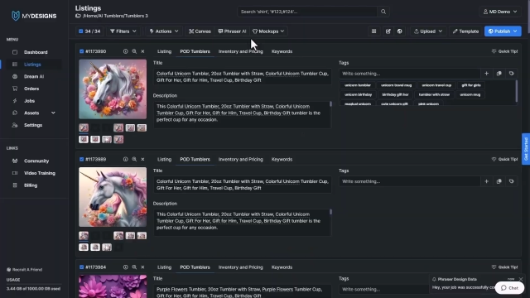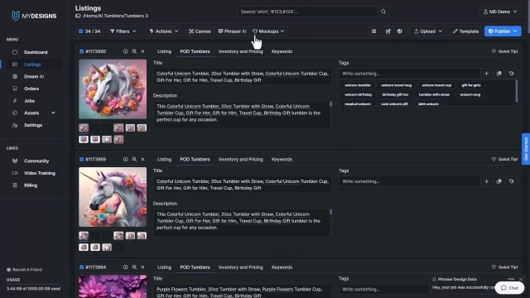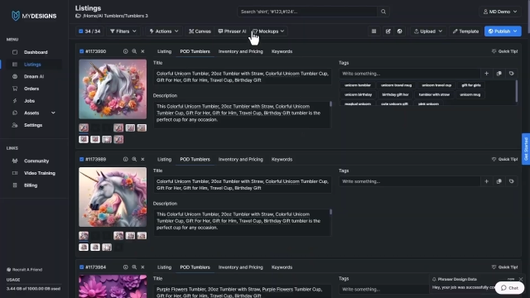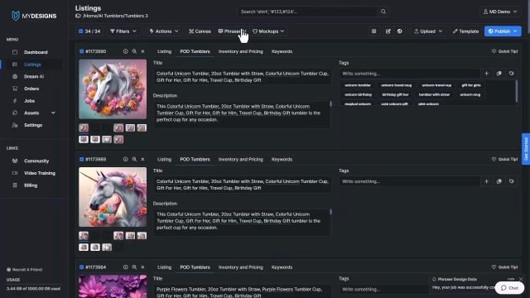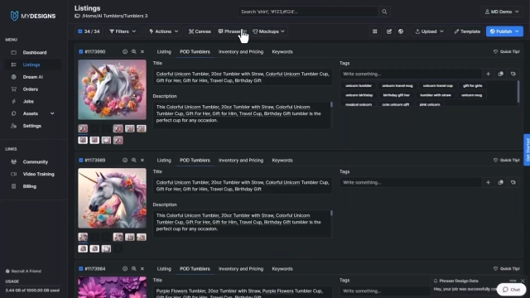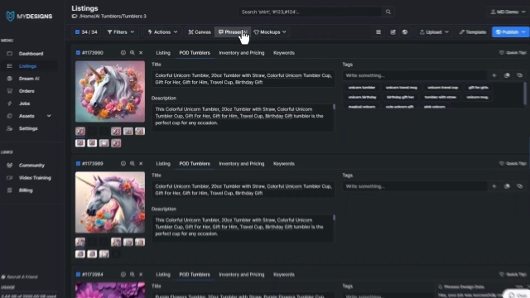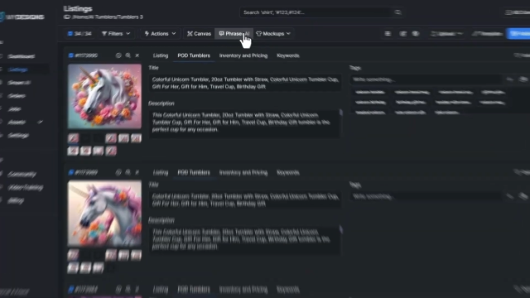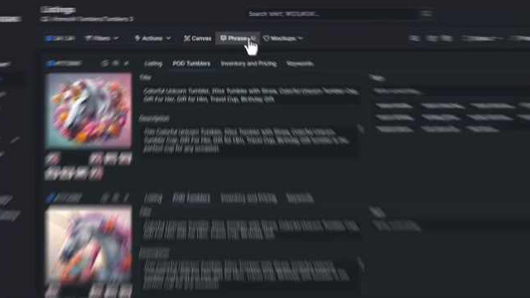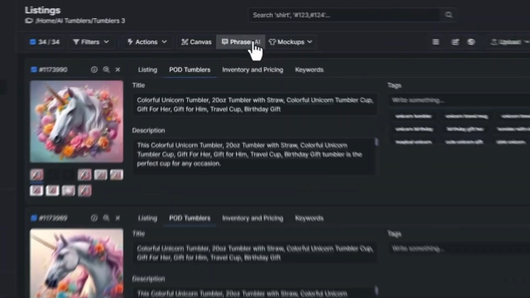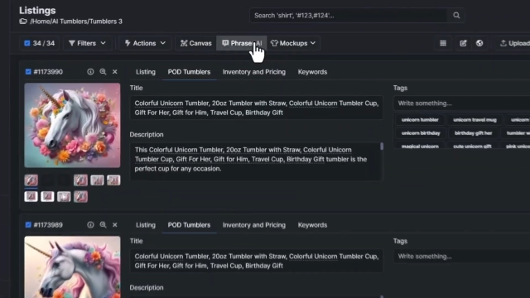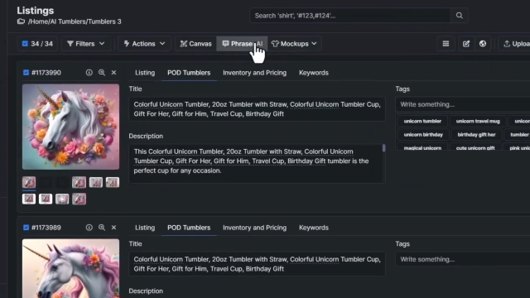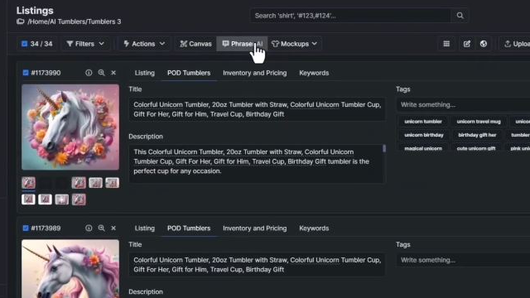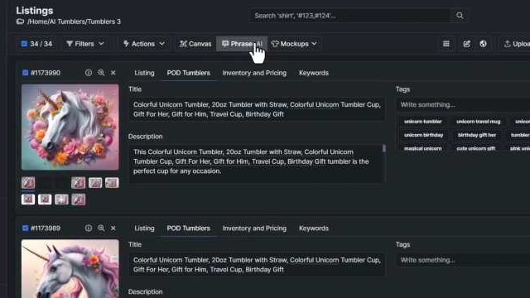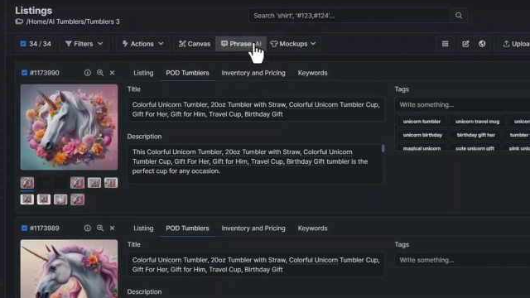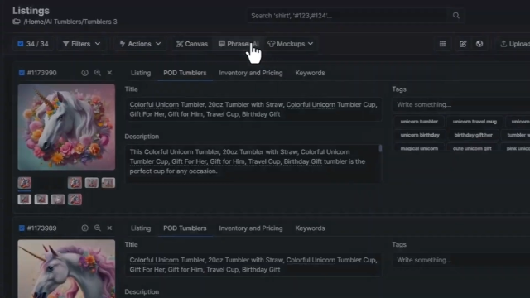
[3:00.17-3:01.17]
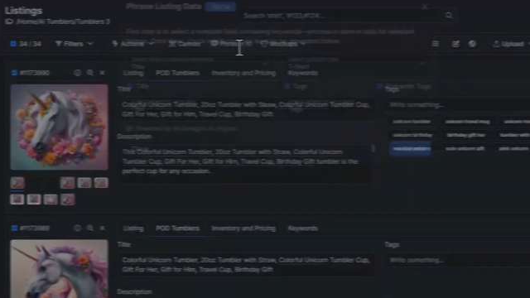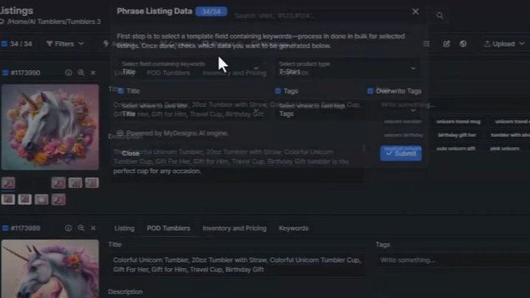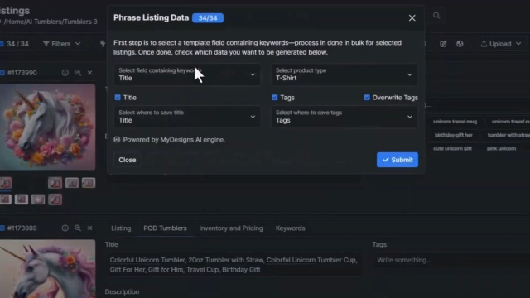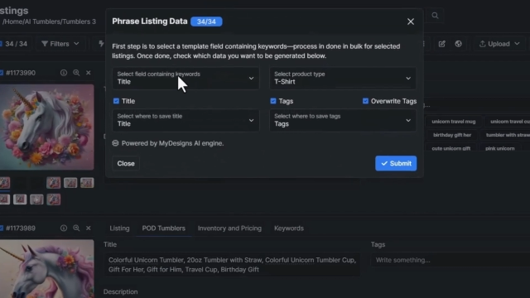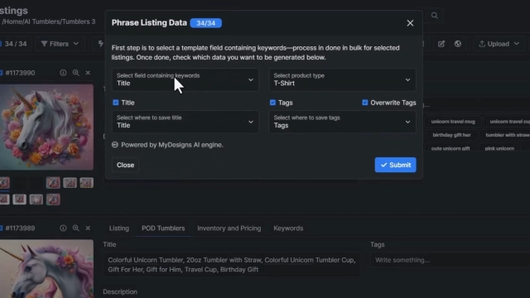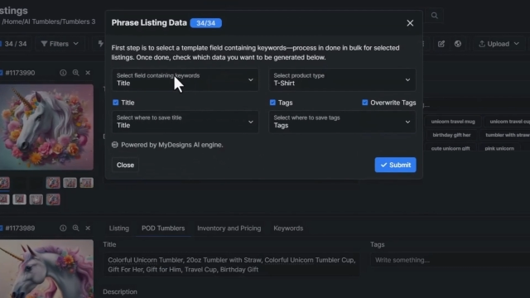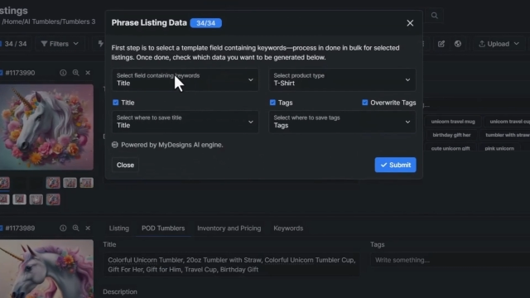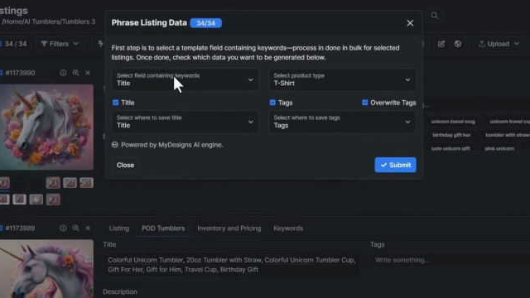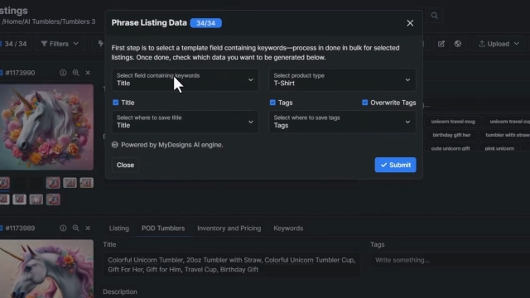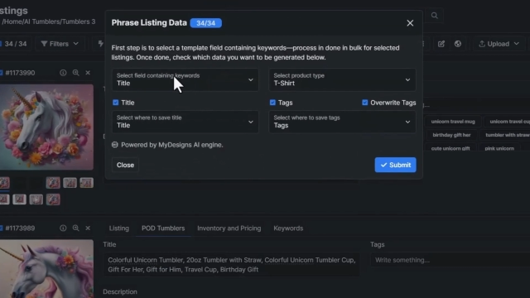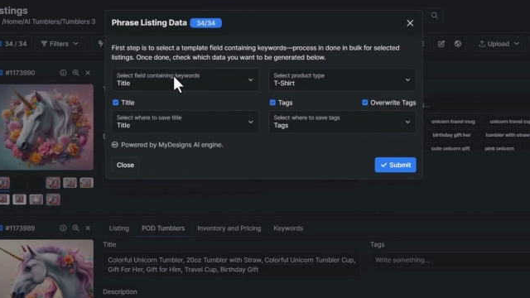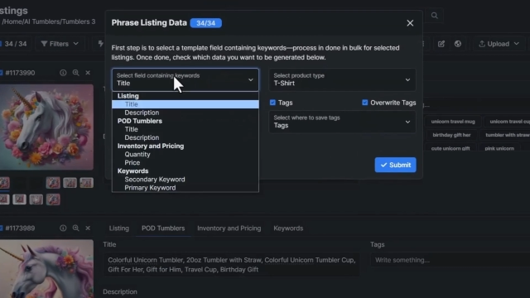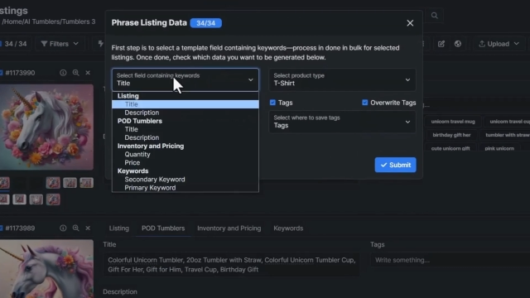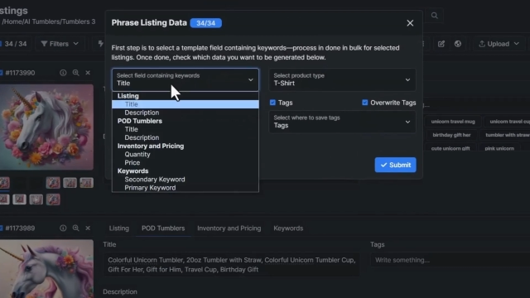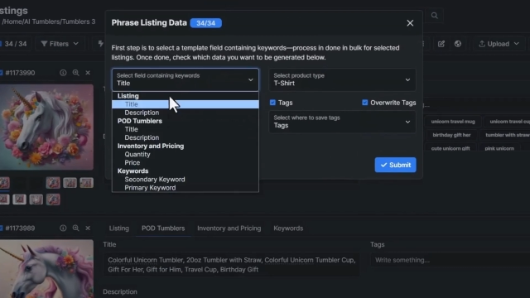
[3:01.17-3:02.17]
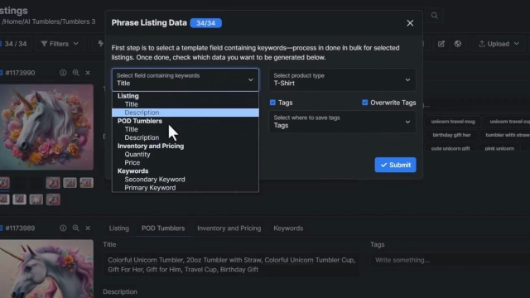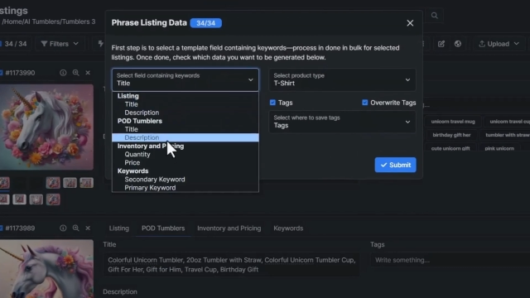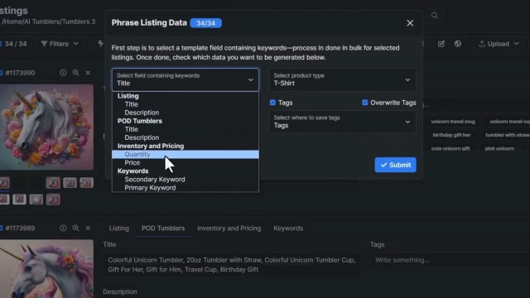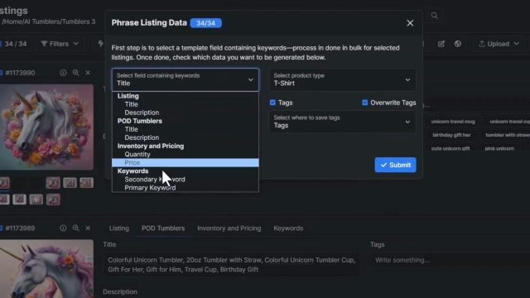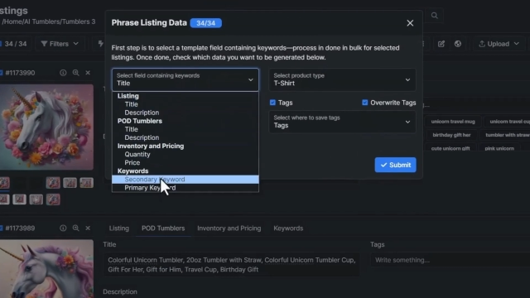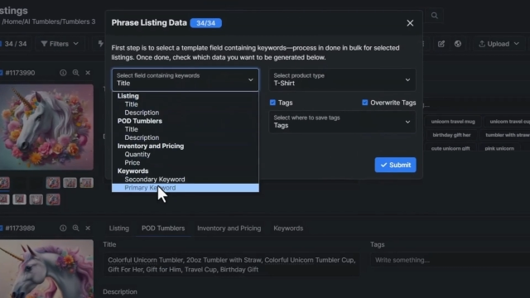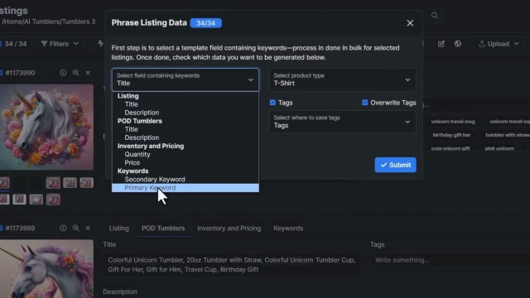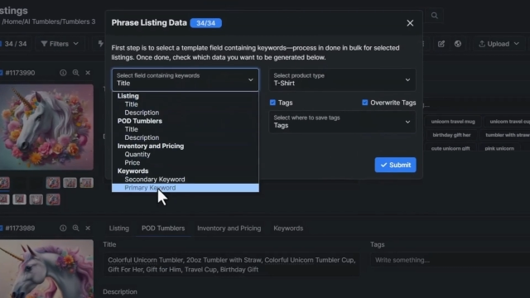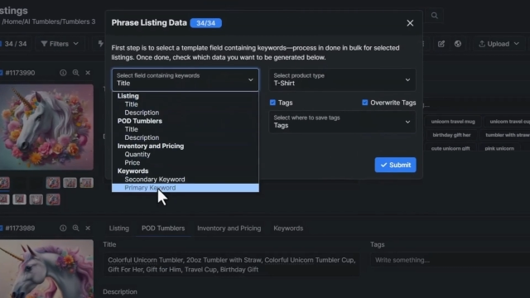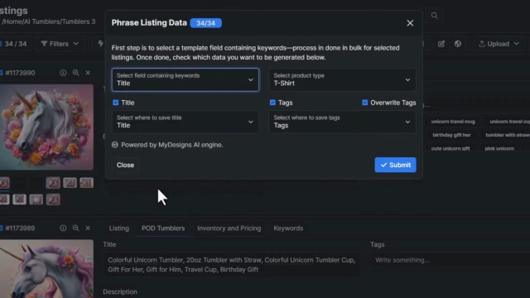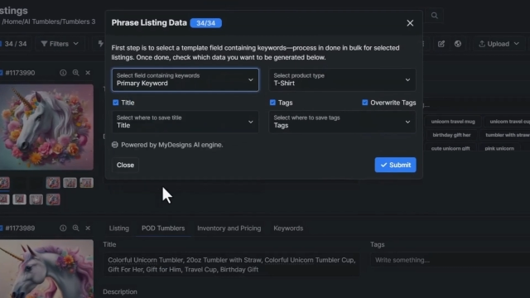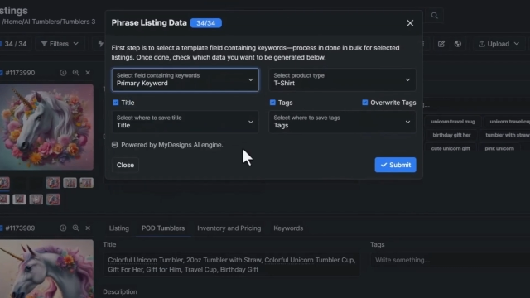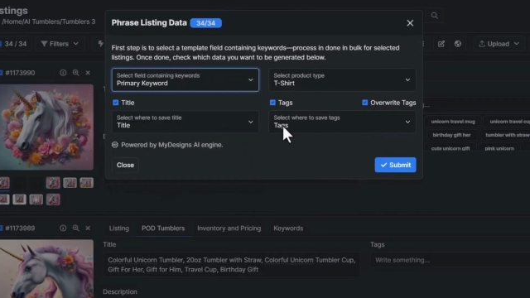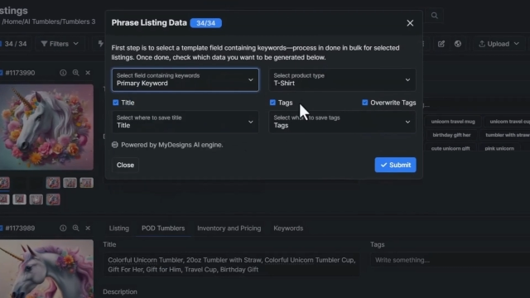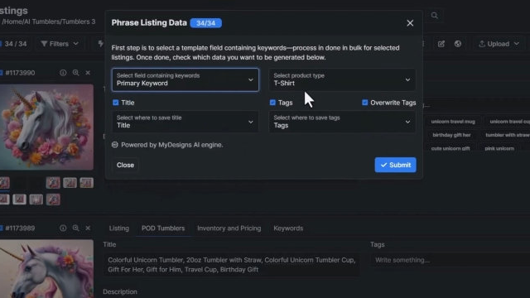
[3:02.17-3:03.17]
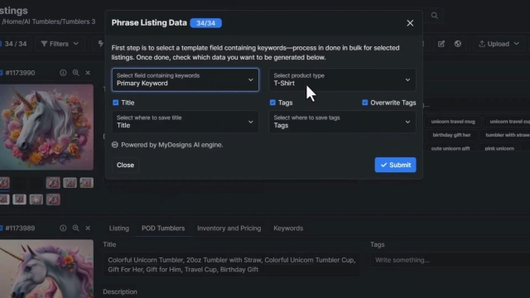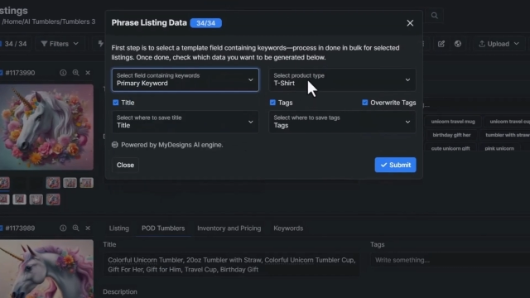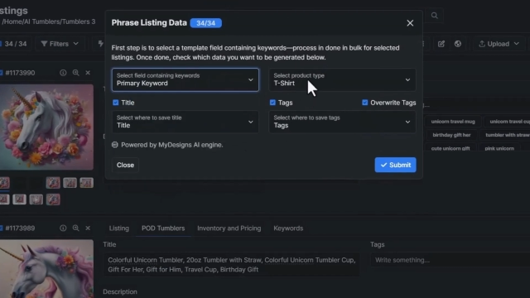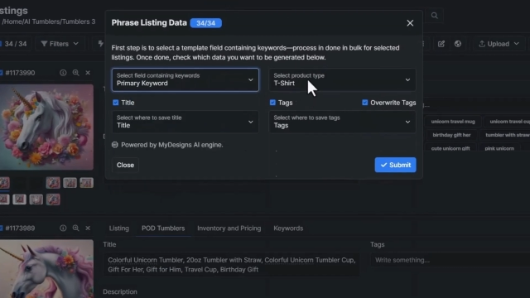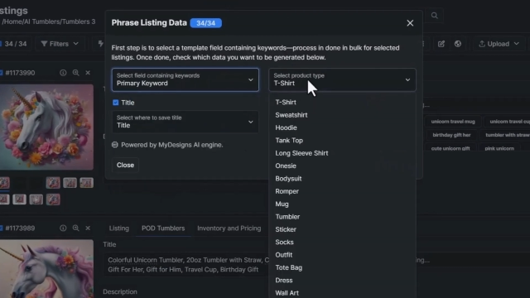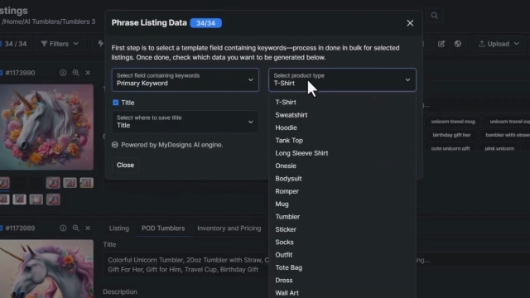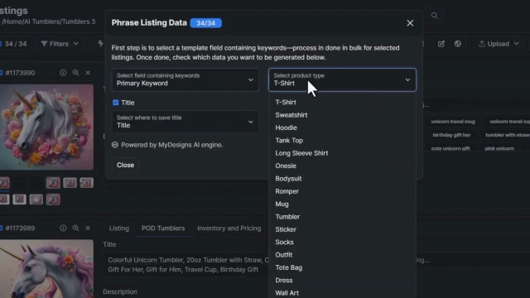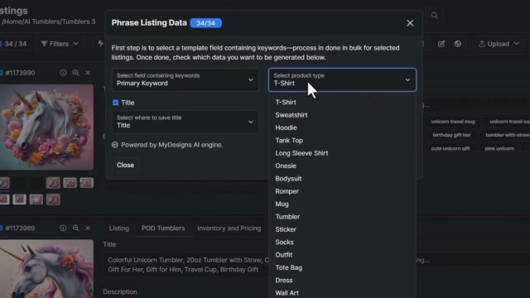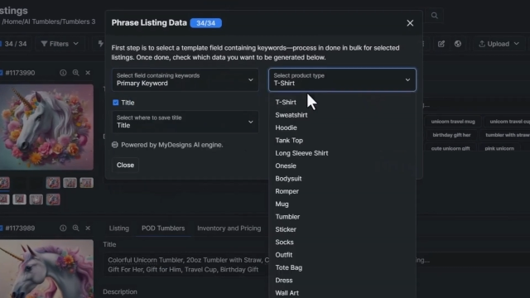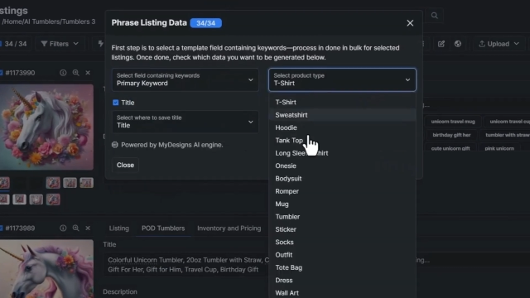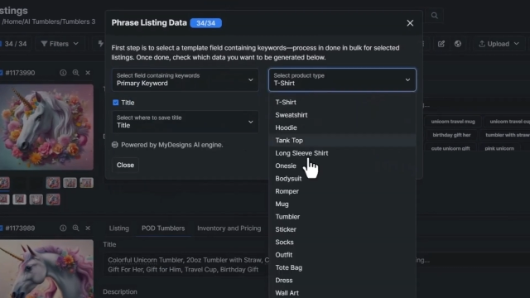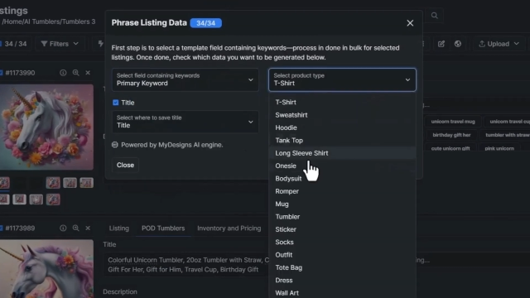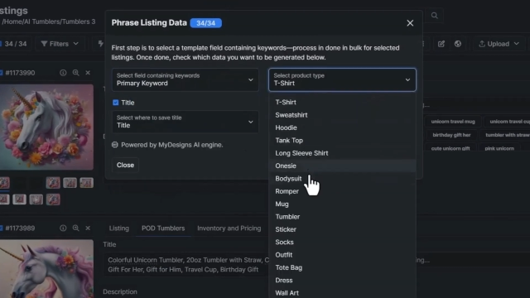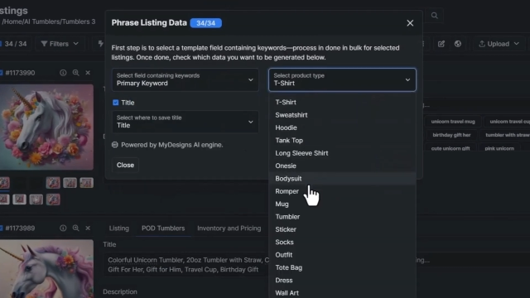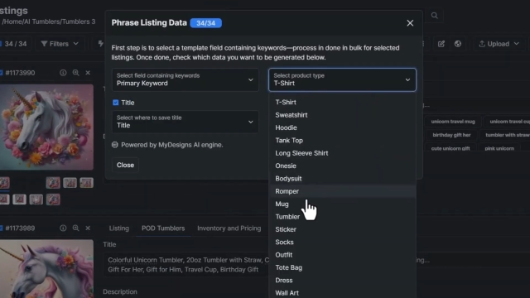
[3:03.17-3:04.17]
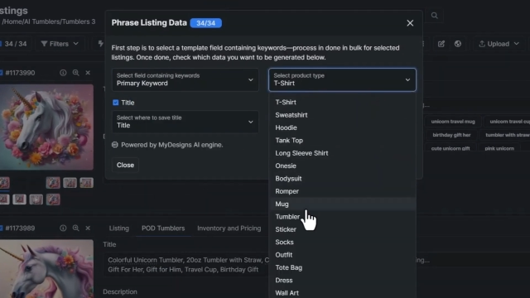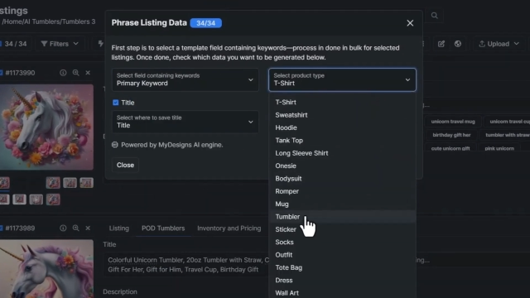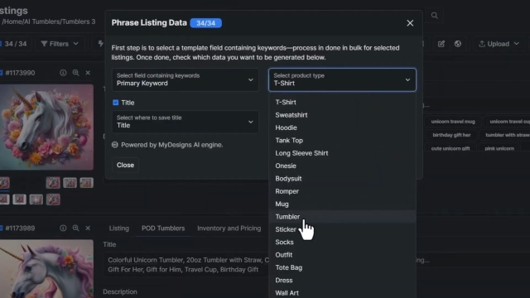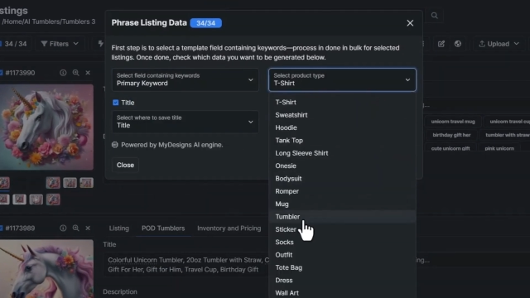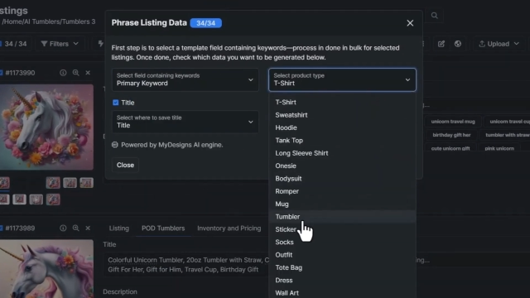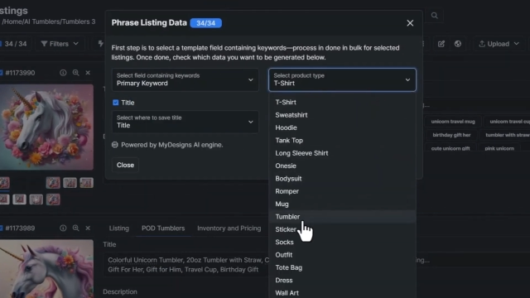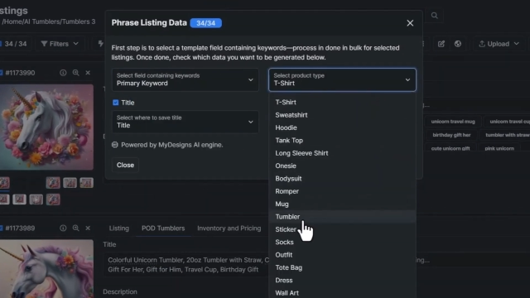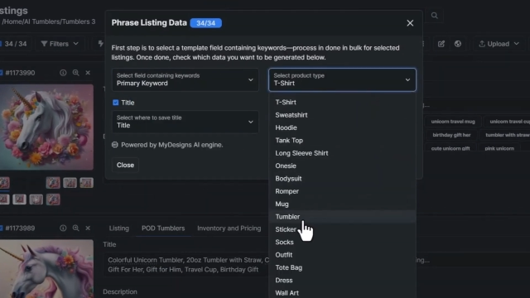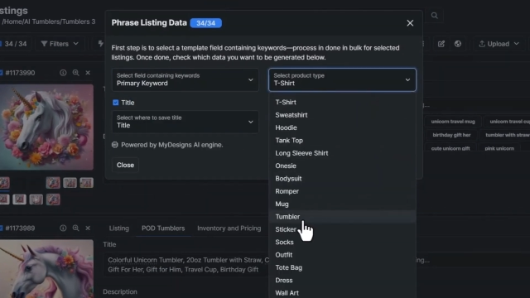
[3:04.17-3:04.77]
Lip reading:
Nobody's mouth can be seen.